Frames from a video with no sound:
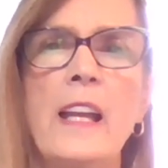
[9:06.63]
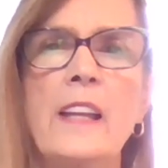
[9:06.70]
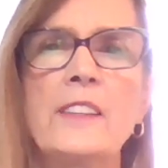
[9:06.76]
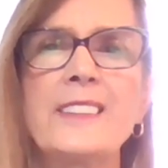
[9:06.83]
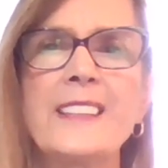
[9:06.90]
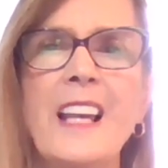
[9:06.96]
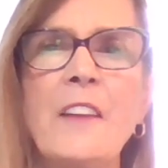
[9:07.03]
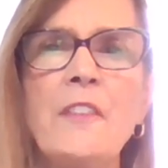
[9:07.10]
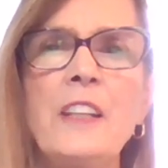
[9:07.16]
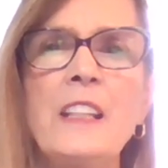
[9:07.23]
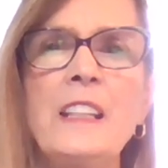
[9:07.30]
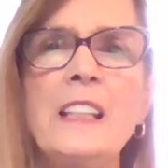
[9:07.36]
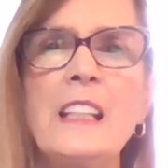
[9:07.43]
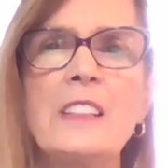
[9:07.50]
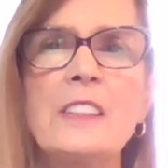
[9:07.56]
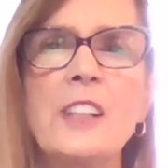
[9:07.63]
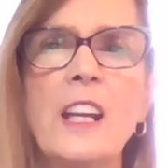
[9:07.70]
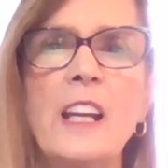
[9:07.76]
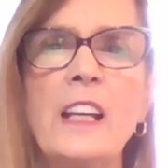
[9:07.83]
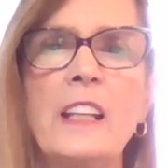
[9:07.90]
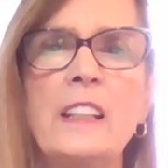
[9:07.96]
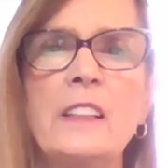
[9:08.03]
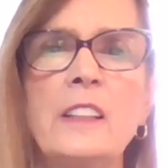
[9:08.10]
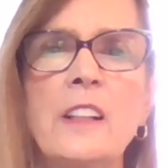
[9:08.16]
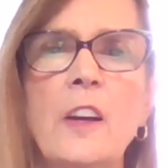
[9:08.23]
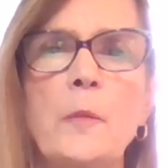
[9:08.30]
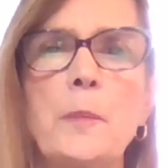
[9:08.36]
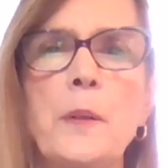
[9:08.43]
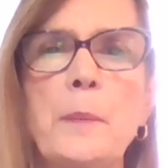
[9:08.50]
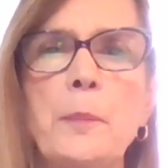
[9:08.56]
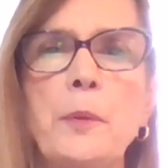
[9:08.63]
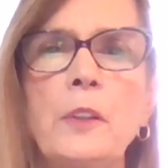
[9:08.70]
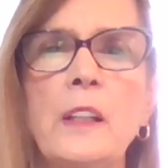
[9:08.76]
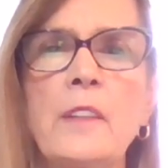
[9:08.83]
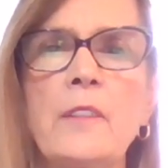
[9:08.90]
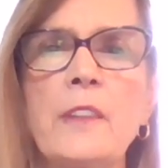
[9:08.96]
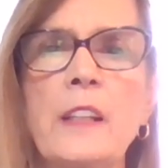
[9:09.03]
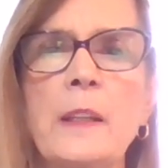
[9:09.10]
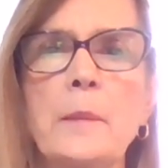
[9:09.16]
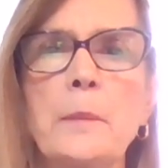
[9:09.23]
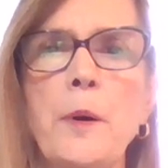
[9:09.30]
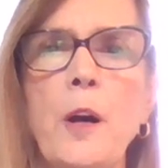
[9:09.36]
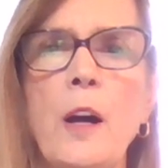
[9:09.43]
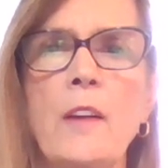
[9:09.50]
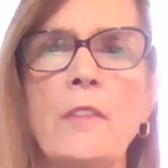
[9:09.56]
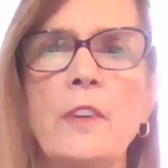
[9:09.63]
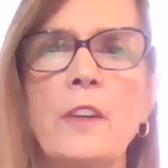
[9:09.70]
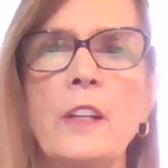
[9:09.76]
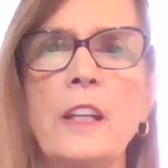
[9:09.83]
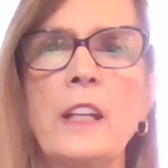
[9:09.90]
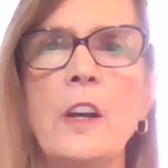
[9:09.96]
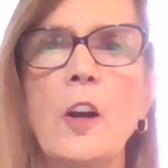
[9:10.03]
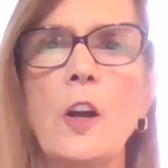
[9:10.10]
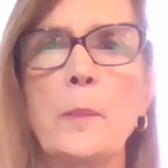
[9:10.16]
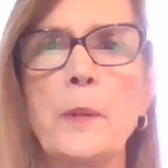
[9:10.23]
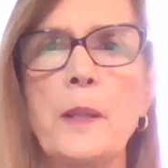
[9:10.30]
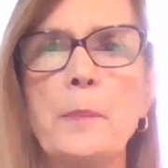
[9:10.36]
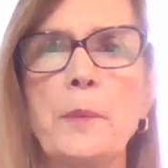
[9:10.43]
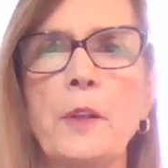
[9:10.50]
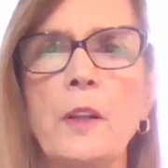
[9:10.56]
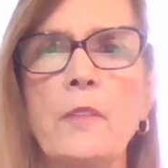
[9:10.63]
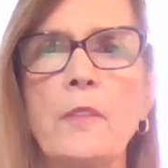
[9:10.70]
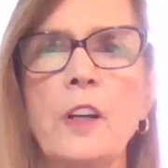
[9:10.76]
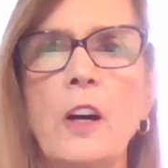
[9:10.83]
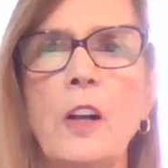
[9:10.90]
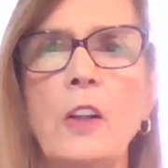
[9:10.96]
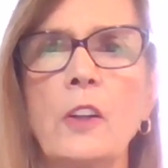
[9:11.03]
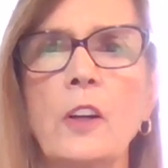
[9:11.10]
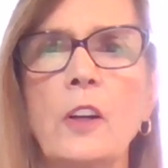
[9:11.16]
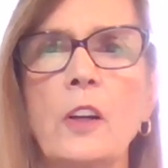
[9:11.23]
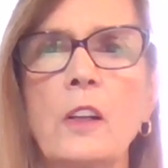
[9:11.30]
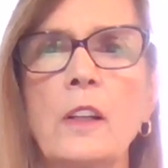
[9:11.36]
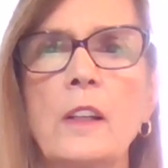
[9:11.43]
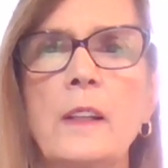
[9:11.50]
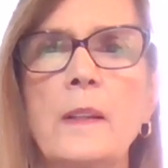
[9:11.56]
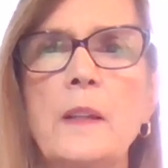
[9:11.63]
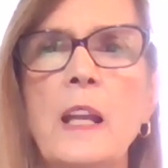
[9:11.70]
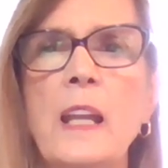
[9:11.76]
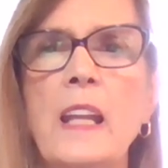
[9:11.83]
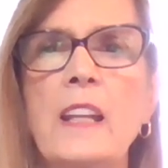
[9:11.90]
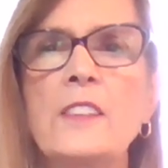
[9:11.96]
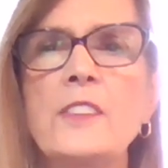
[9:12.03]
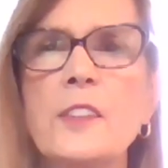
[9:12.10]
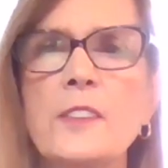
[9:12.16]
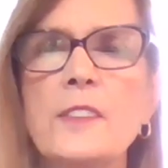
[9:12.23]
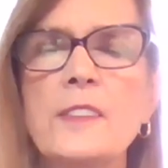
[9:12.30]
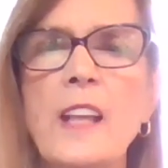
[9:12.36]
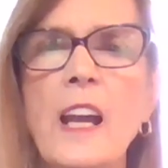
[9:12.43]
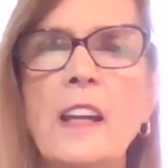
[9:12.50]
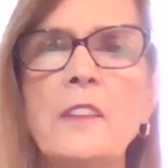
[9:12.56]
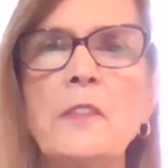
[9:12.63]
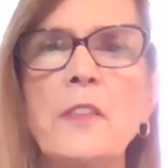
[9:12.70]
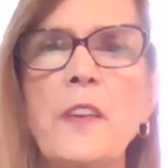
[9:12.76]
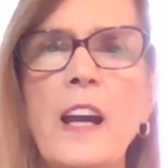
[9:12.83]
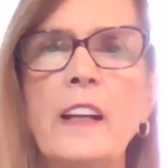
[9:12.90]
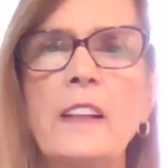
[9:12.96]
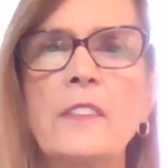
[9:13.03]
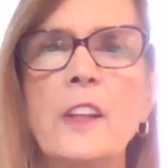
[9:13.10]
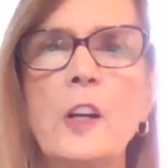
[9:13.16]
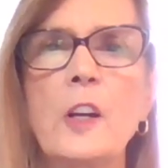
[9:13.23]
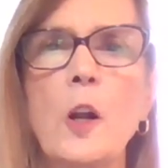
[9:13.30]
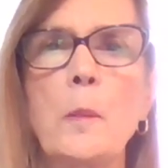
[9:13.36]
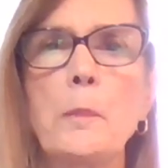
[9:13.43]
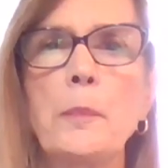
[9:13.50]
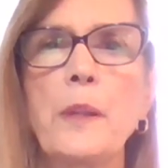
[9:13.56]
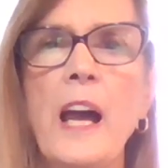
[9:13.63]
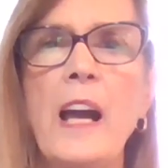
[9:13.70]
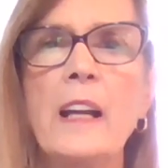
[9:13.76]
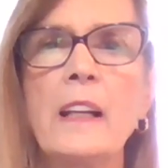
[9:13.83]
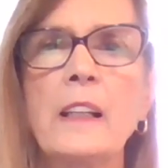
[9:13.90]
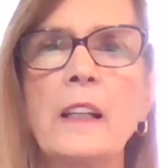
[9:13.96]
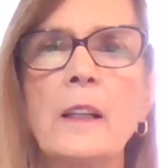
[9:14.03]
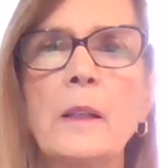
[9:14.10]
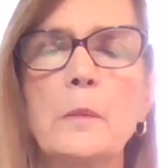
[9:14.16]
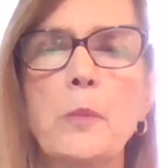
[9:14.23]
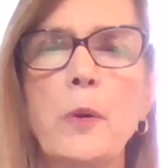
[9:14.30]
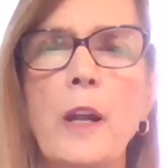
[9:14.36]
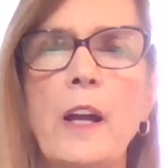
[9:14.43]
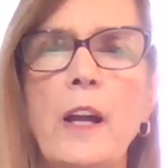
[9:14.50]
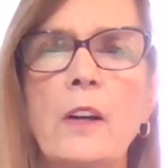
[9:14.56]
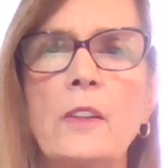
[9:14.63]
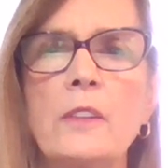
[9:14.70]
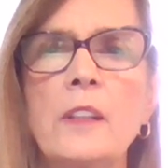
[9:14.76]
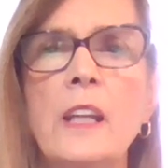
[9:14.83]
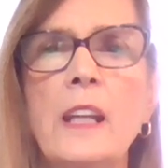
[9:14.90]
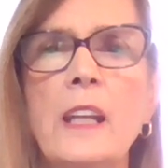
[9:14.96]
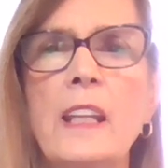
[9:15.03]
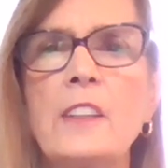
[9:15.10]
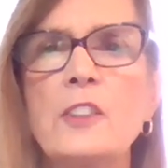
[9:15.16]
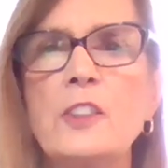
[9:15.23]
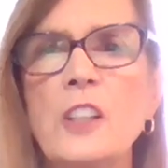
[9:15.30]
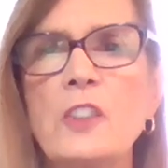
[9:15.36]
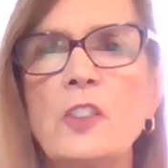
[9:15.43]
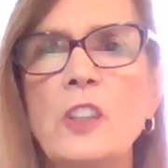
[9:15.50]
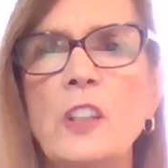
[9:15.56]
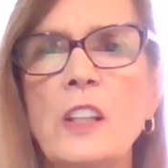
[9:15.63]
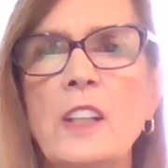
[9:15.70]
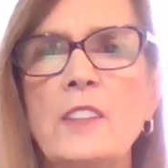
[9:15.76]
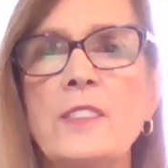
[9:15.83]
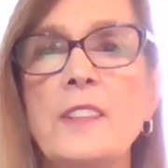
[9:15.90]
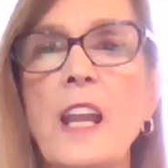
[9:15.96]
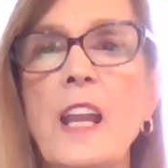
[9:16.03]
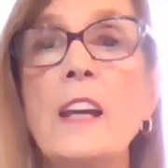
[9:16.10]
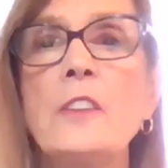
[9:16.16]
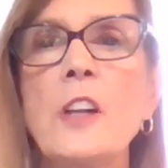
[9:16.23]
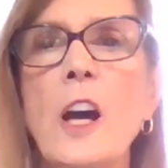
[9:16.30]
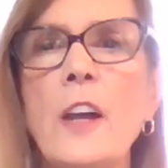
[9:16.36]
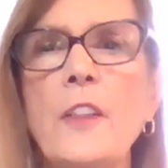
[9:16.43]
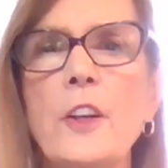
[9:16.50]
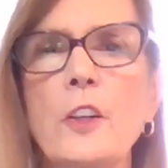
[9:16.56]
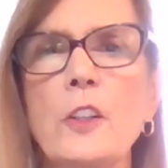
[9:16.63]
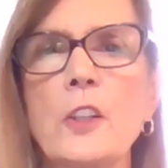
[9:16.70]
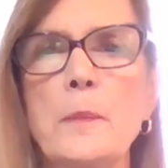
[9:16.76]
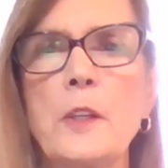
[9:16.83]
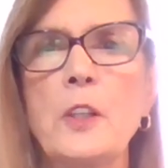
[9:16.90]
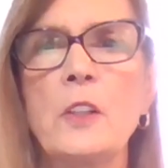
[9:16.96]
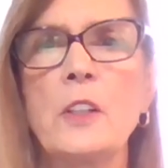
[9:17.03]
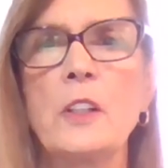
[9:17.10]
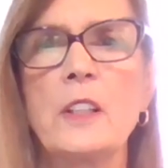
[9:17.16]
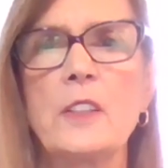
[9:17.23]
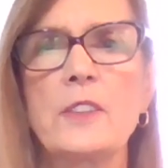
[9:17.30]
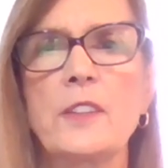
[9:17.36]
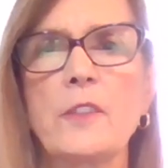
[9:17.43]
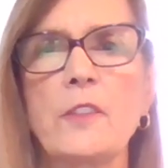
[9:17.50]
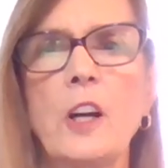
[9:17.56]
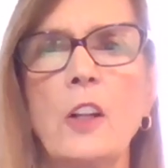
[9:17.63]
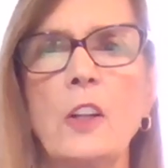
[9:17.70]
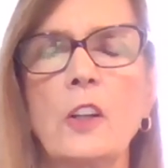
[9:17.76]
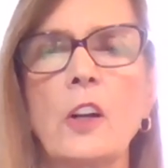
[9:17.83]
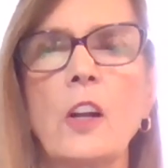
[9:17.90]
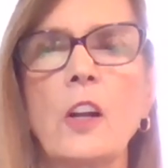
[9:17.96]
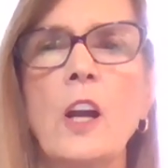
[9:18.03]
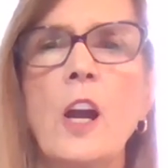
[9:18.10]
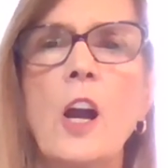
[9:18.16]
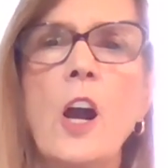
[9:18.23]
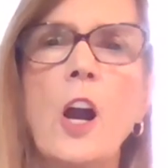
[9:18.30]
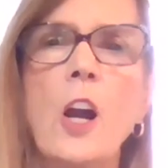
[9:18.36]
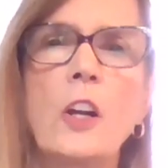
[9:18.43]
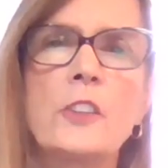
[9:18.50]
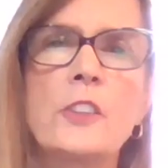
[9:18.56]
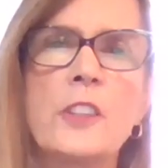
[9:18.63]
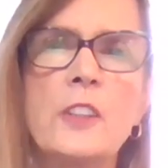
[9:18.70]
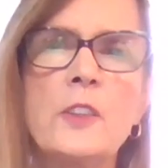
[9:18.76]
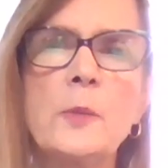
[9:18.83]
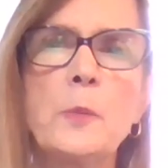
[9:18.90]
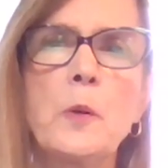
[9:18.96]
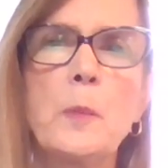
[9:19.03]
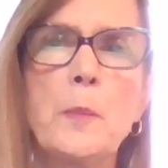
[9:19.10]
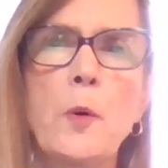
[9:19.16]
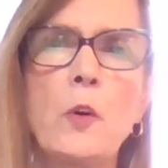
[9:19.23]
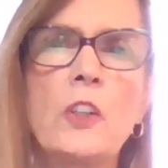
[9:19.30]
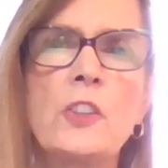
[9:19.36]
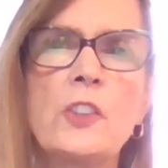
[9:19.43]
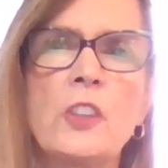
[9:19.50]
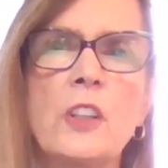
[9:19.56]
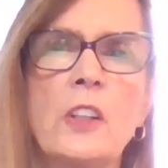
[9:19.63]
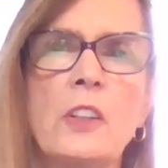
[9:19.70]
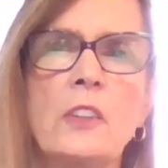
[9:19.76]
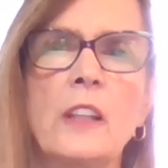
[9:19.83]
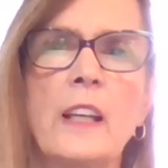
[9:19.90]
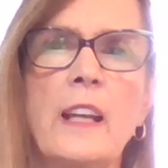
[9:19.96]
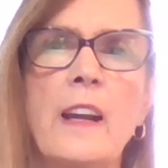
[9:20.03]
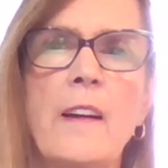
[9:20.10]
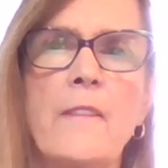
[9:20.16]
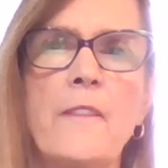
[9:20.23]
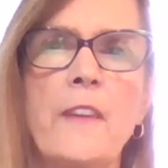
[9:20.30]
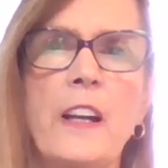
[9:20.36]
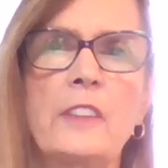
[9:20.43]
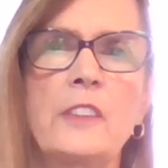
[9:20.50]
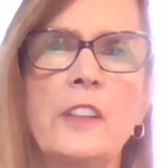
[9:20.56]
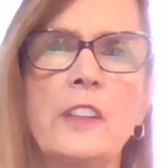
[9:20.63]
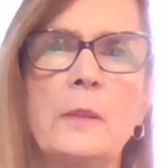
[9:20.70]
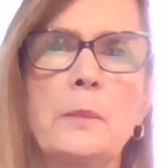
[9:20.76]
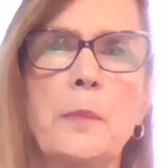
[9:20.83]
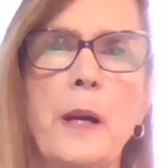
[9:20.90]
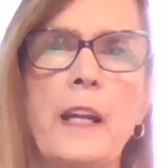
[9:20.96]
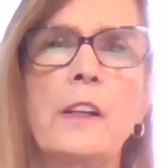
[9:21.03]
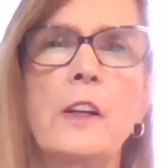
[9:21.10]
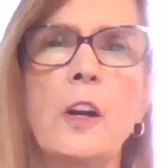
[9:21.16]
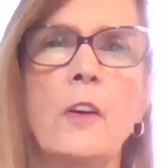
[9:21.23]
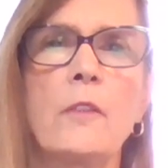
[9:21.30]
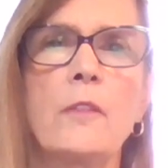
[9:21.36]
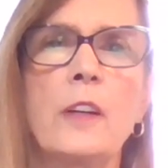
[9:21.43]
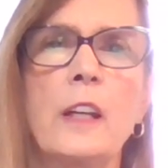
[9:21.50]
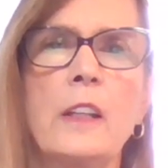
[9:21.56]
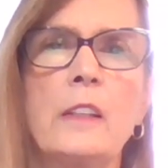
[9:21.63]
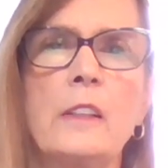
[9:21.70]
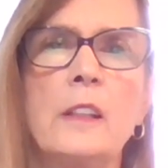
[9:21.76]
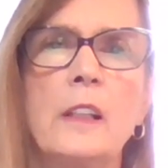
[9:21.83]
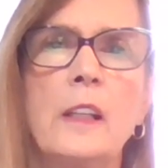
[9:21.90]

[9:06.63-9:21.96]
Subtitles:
7 in 10 of people living in poverty are people of color. It's a sad fact that our Black, Brown, Indigenous, and other communities of color are disproportionately affected by COVID.